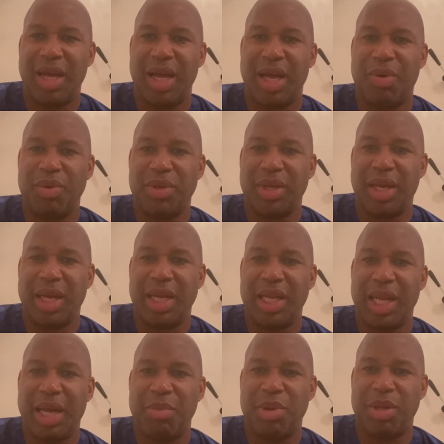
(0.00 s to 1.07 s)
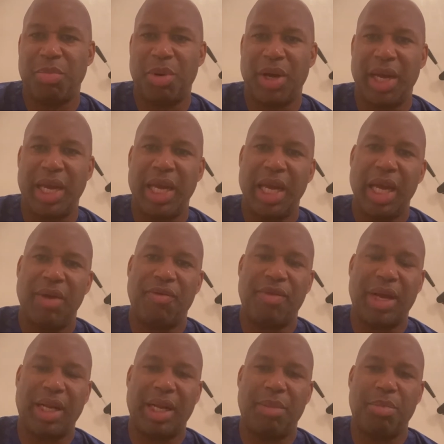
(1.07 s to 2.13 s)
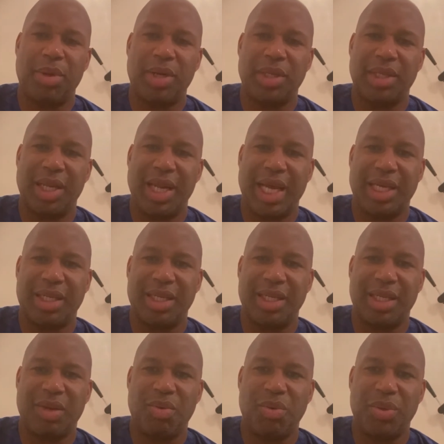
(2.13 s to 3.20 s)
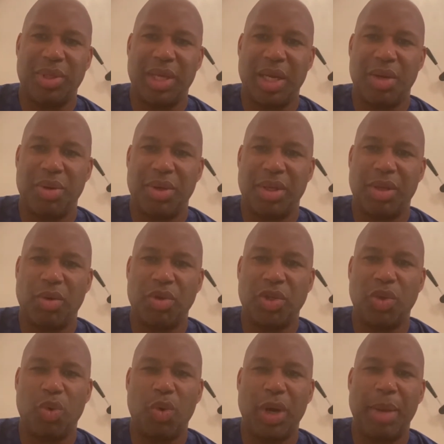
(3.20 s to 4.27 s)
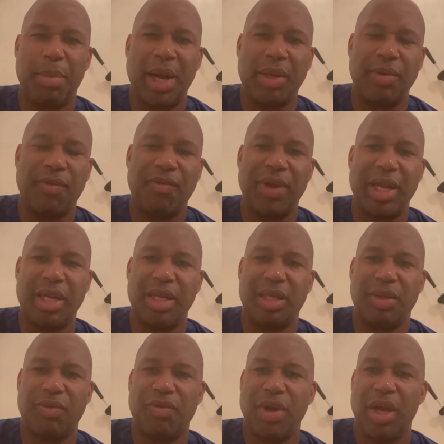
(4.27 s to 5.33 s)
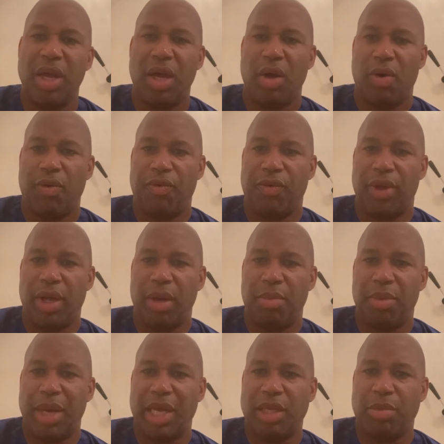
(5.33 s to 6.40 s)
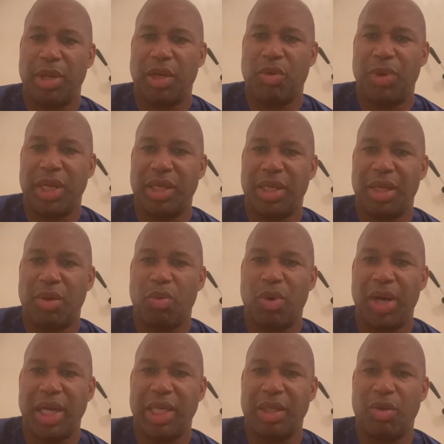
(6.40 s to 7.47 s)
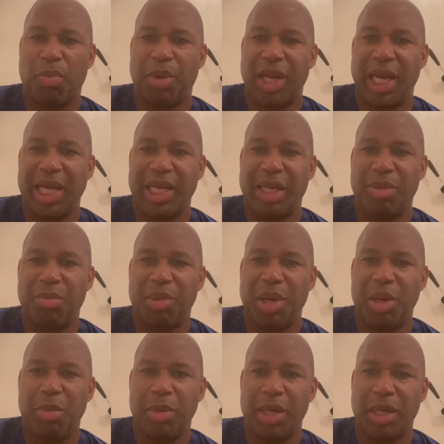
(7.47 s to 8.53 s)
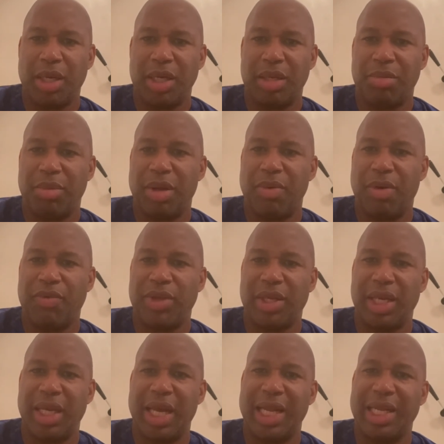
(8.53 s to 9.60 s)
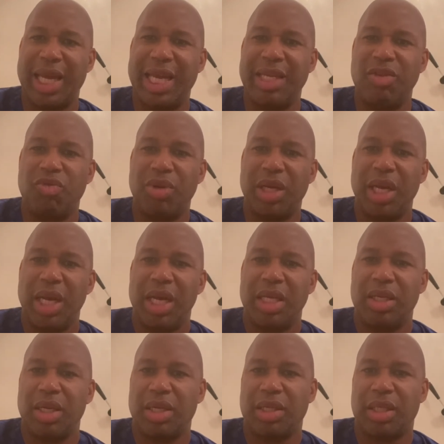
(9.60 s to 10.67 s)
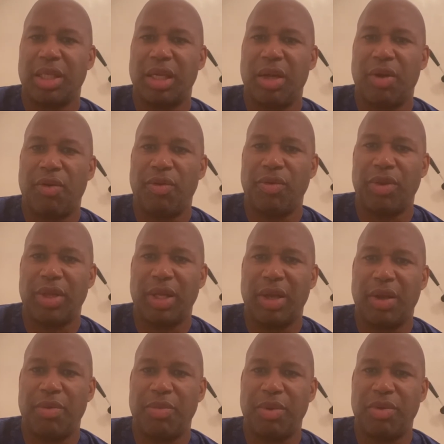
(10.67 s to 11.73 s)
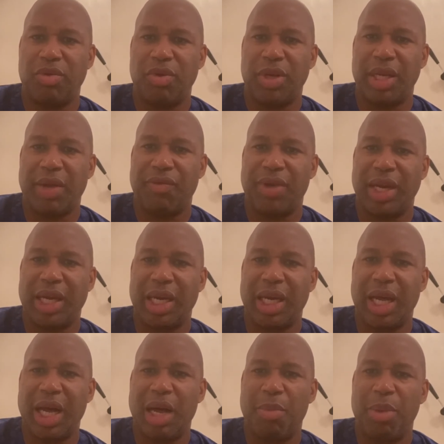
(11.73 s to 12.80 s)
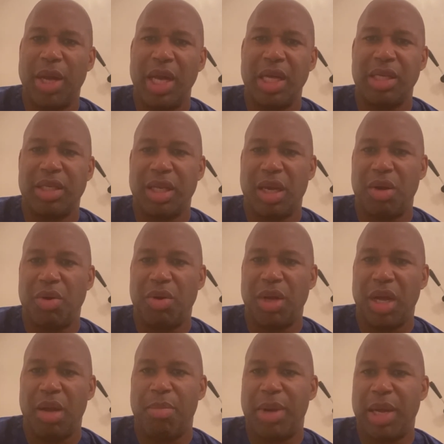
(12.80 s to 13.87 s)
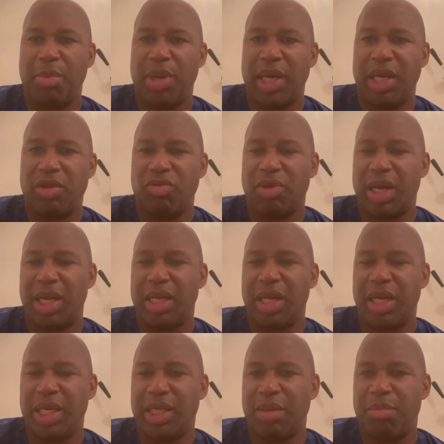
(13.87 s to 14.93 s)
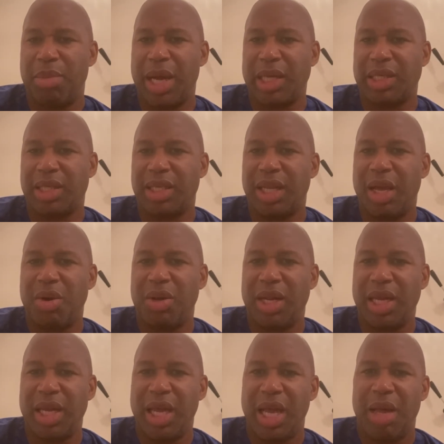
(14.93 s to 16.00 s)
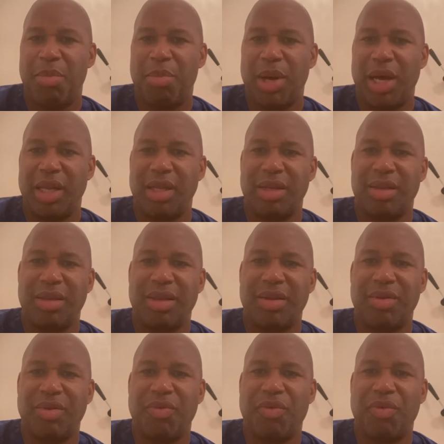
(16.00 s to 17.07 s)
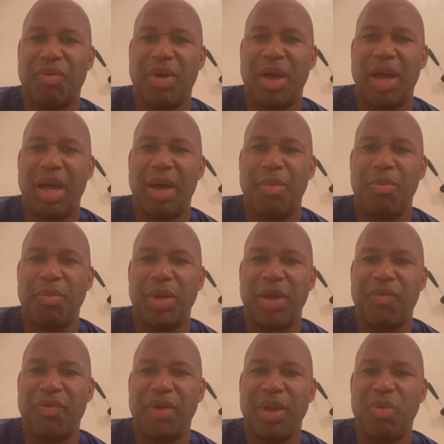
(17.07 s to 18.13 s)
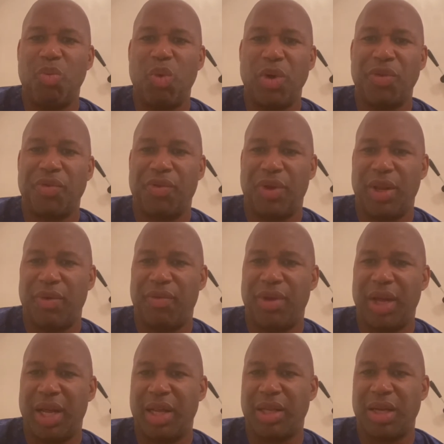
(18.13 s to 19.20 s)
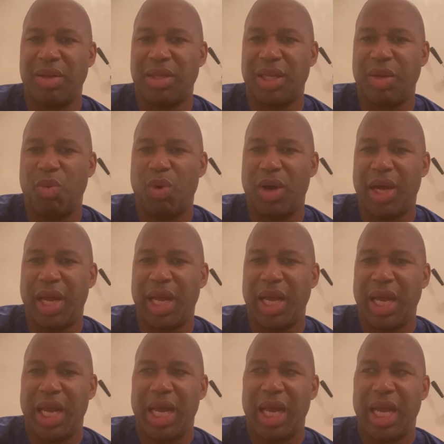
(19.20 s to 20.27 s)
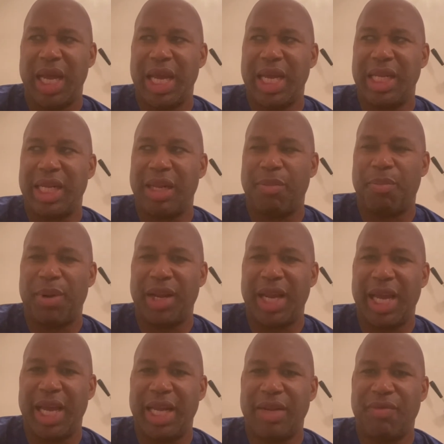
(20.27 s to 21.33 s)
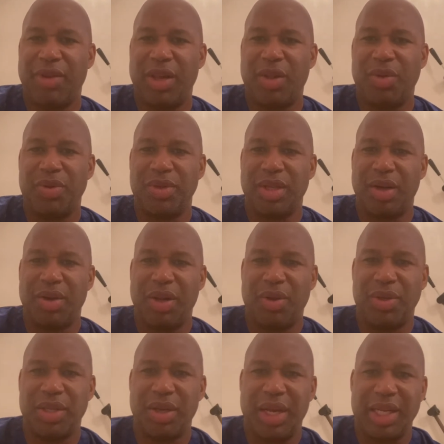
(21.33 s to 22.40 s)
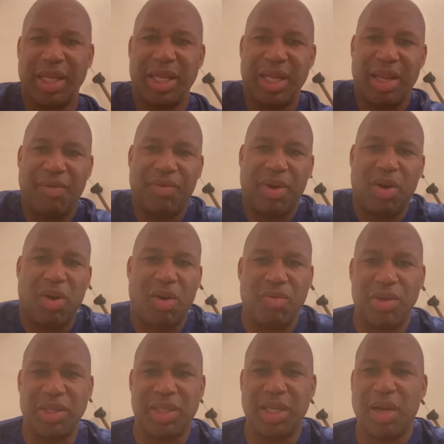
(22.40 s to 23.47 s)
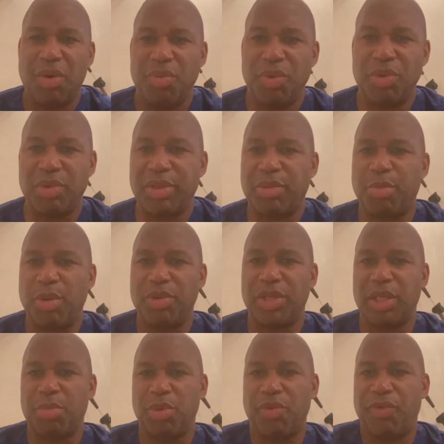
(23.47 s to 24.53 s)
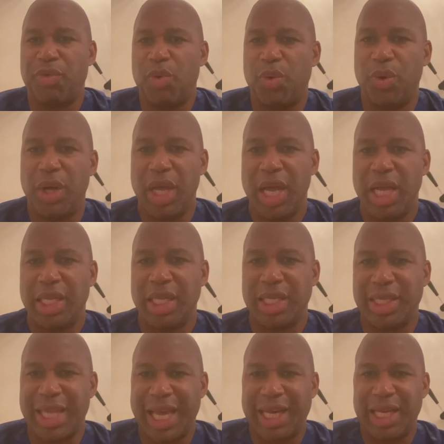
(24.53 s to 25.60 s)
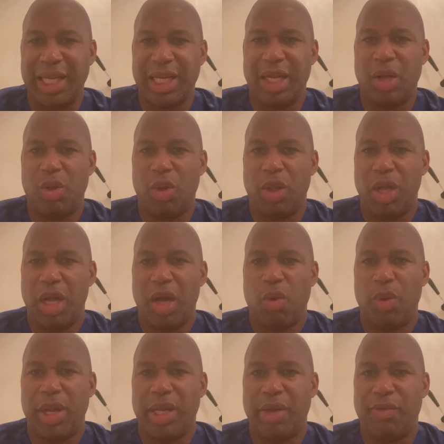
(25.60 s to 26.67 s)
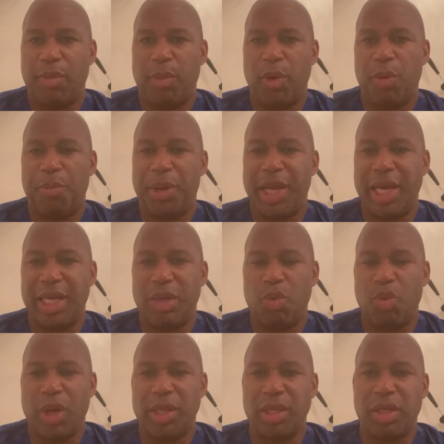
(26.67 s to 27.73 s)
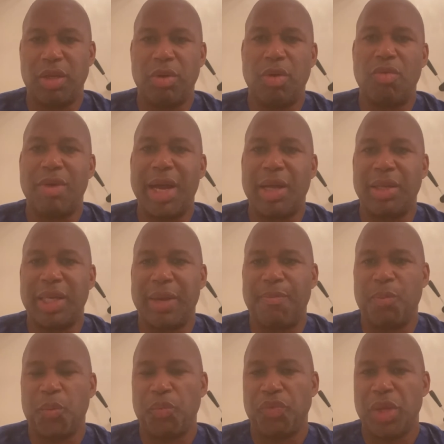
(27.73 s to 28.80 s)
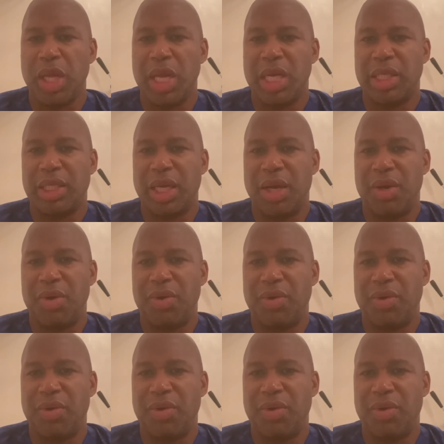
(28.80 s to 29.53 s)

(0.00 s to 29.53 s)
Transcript: I wasn't enamoured by Frank Lampard's selections. I'm also not sure about the fitness of Aspilicueta, why he's not playing at the moment, because obviously he had that injury just during the FA Cup. So maybe he's trying to nurse him back slowly. But if he was fully fit, I don't see why he didn't play ahead of Alonso. Alonso had another horror show and was responsible for the second goal when Liverpool played a 1-2 around him. So